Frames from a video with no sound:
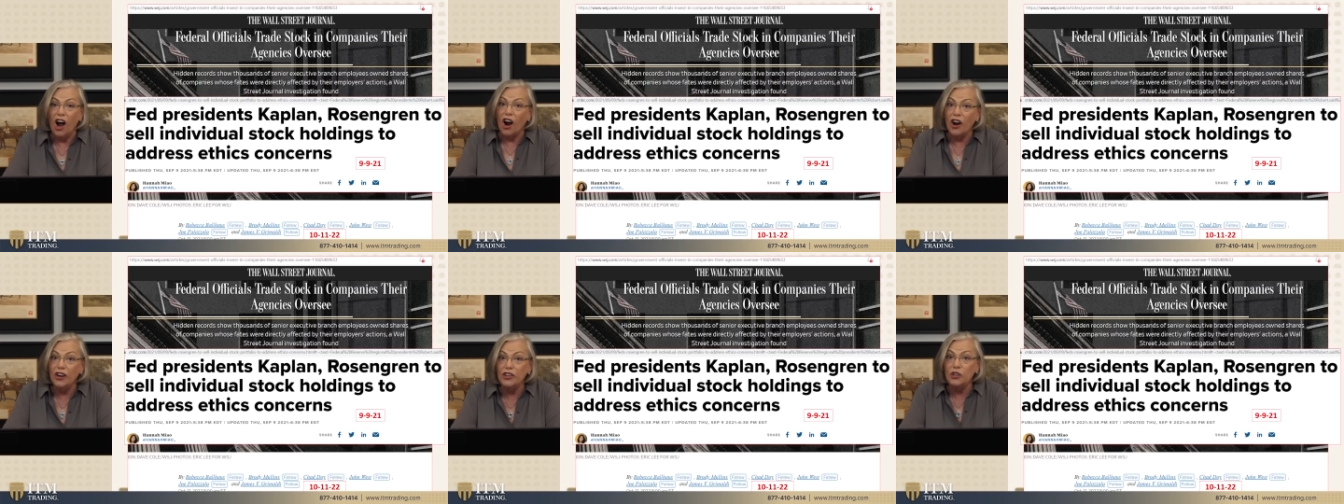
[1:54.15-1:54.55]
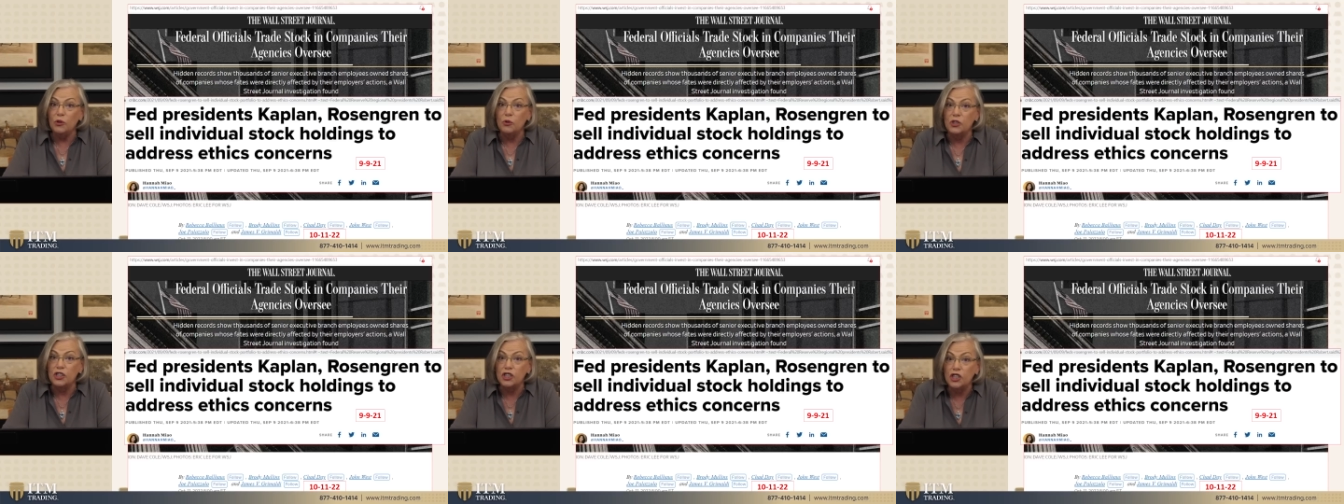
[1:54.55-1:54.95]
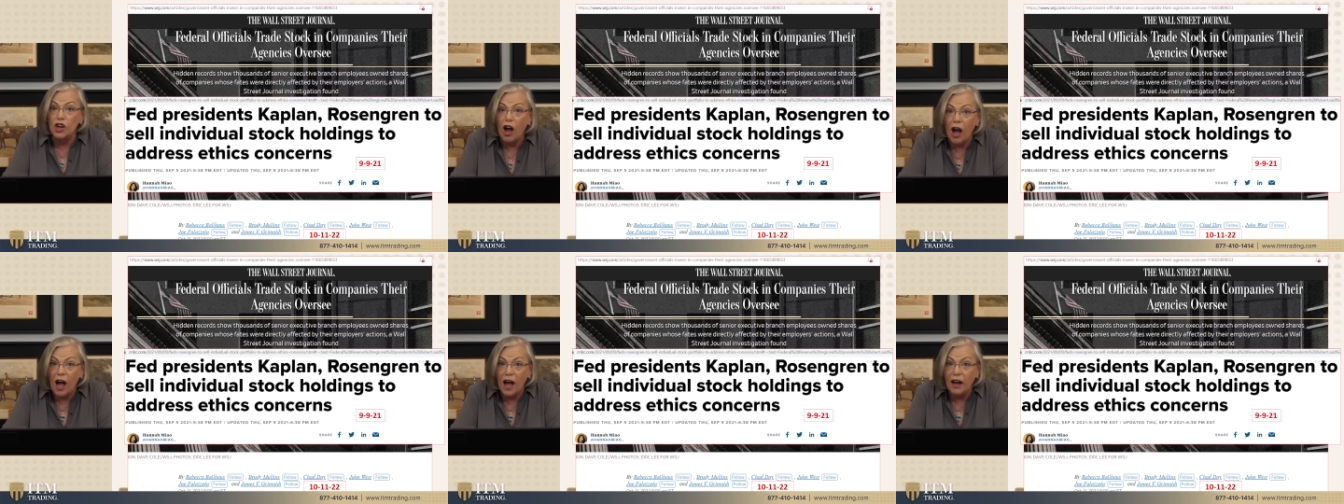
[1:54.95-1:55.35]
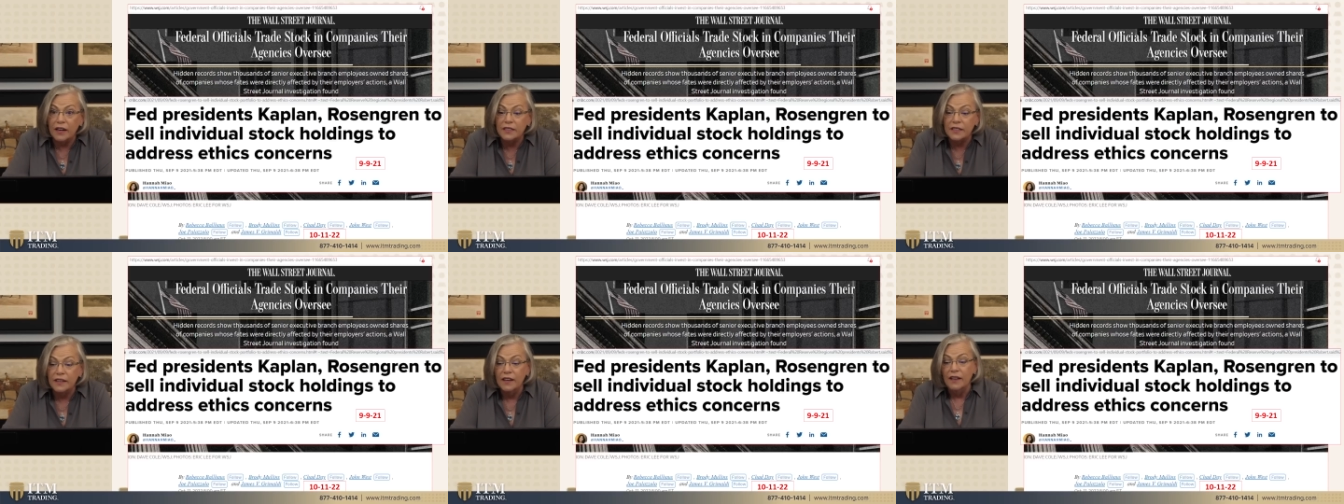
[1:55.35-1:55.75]
Aren't you
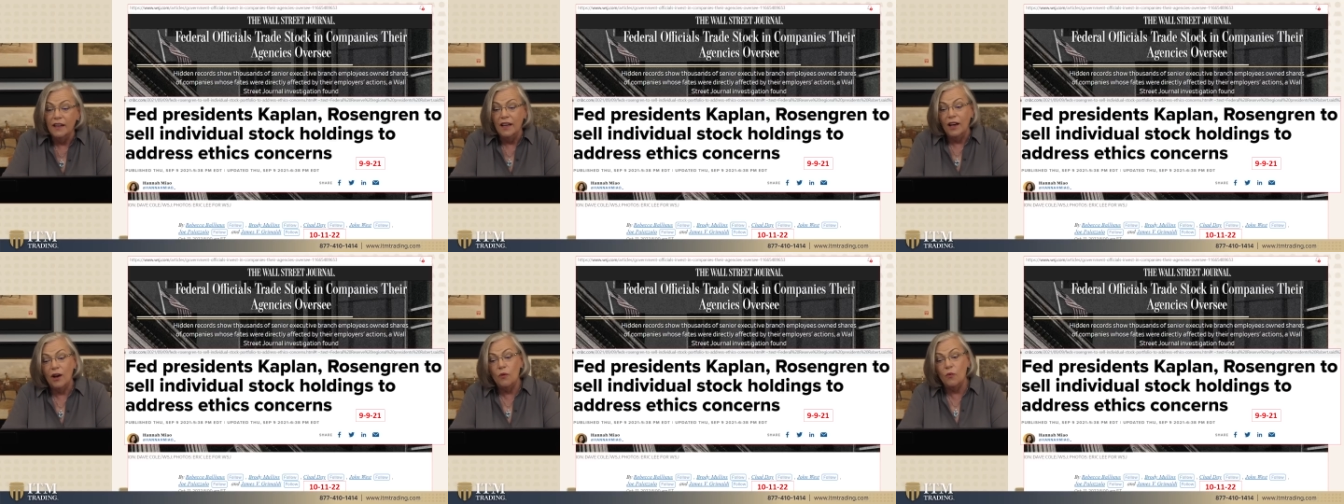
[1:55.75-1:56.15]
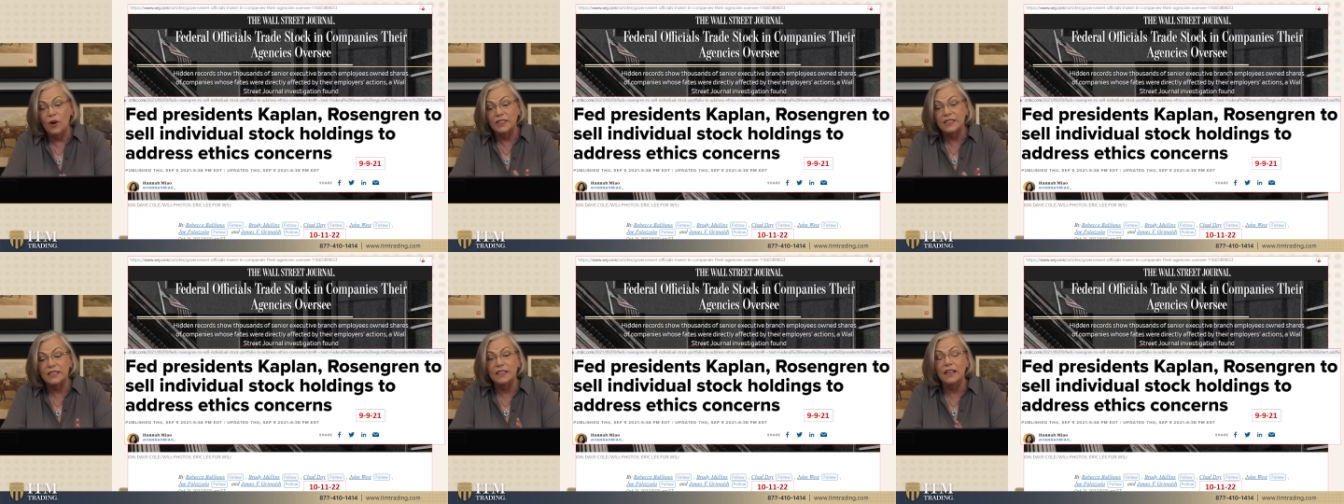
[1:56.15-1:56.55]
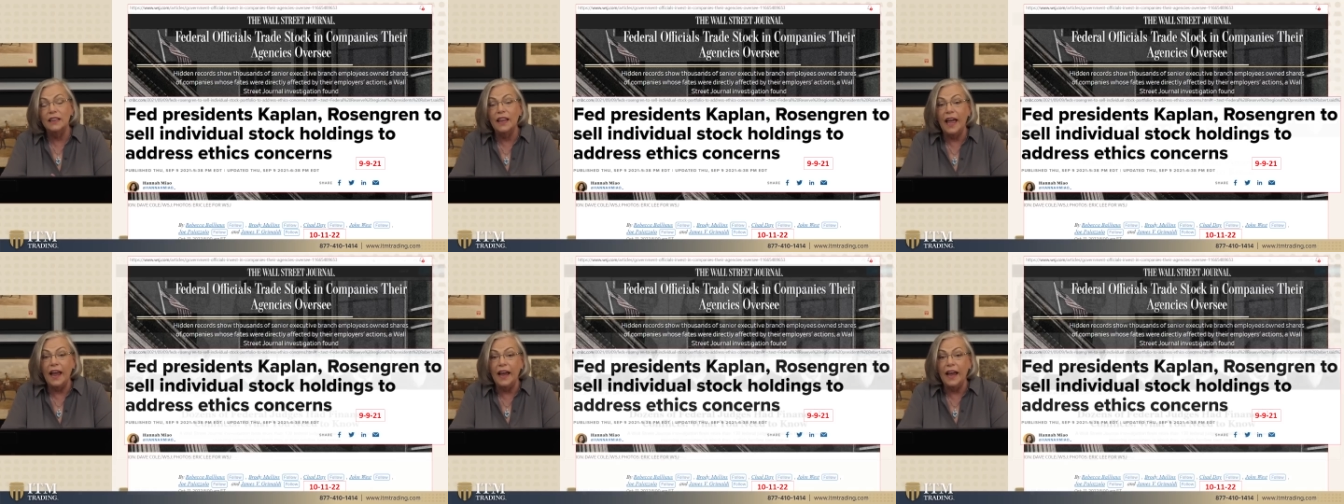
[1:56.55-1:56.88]
shocked? And what's the